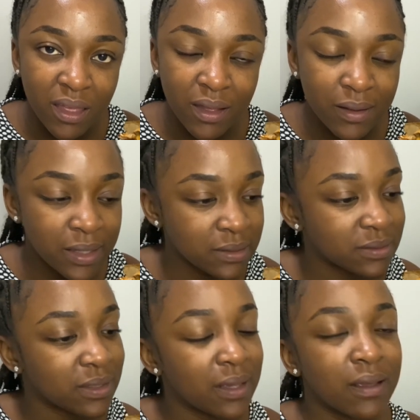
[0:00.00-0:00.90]
Guys,
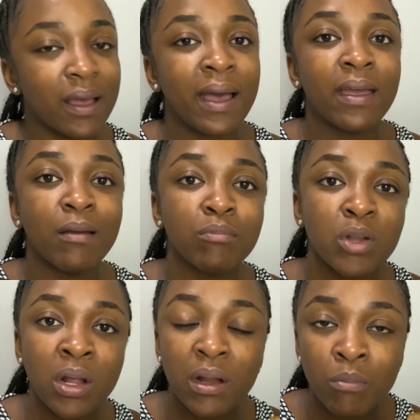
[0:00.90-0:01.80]
I am
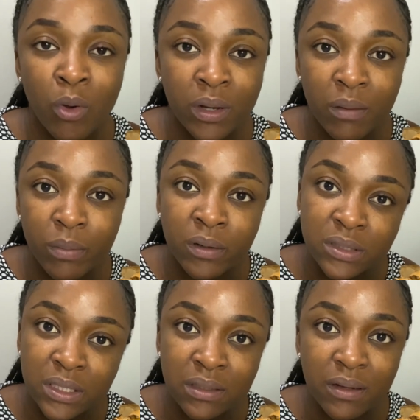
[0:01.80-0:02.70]
not a morning
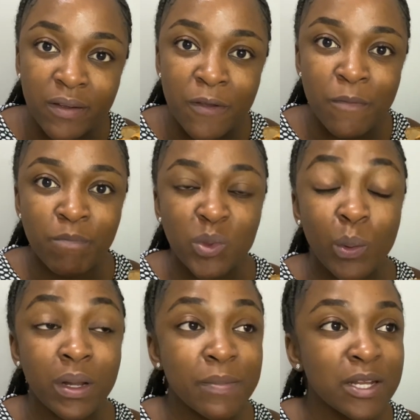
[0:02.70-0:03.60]
person.
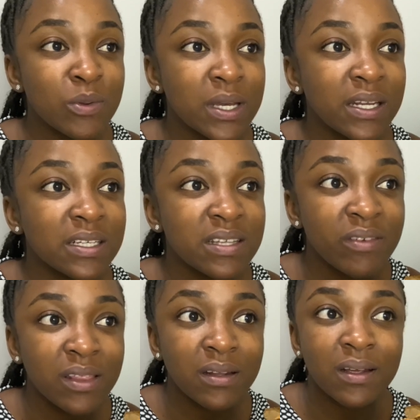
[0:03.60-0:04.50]
What am I doing in a
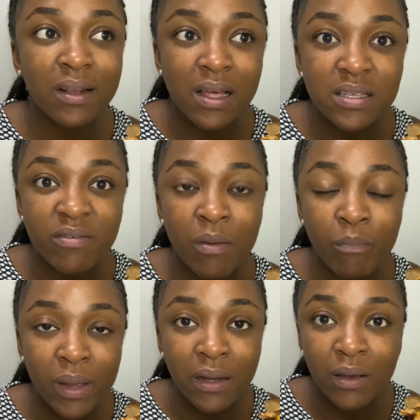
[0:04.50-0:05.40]
7:30 class if I'm
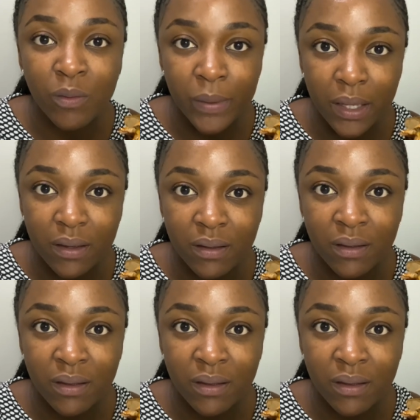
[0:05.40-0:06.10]
barely awake?